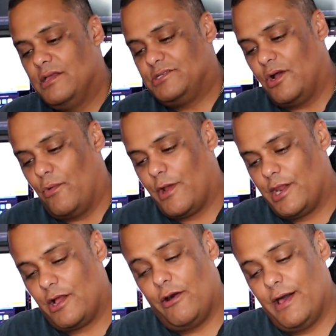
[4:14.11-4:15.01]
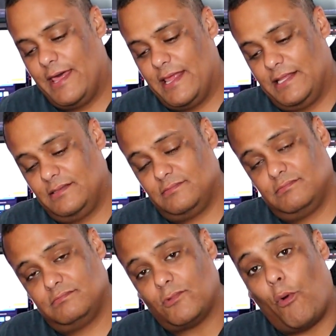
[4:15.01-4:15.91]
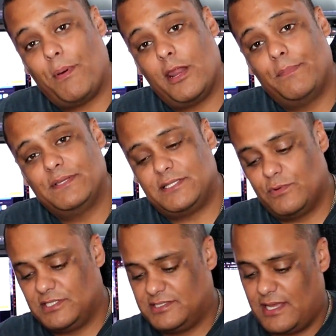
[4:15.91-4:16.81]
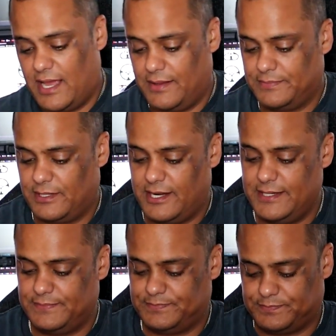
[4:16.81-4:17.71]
So we're gonna go ahead and open it up and see what's inside. All right.